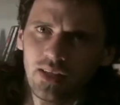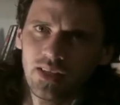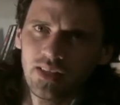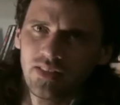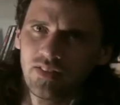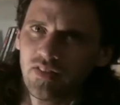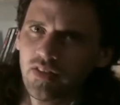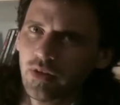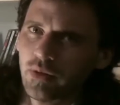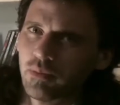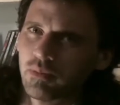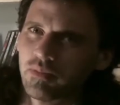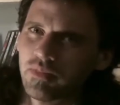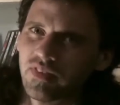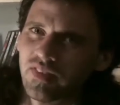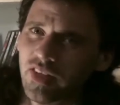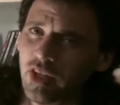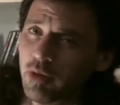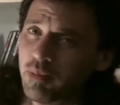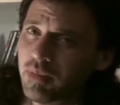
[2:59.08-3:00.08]
So,
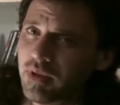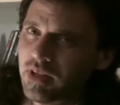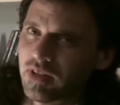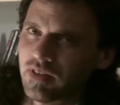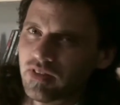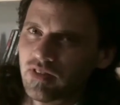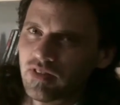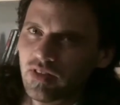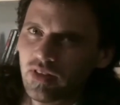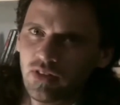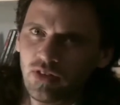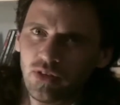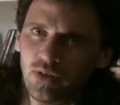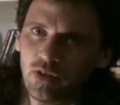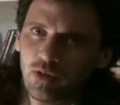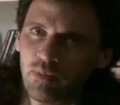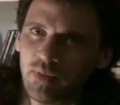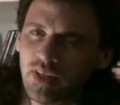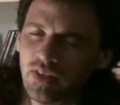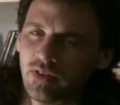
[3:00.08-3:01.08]
sapience
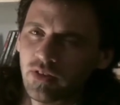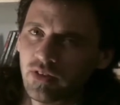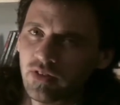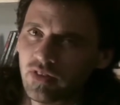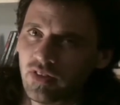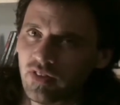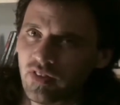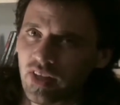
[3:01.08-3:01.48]
should be just as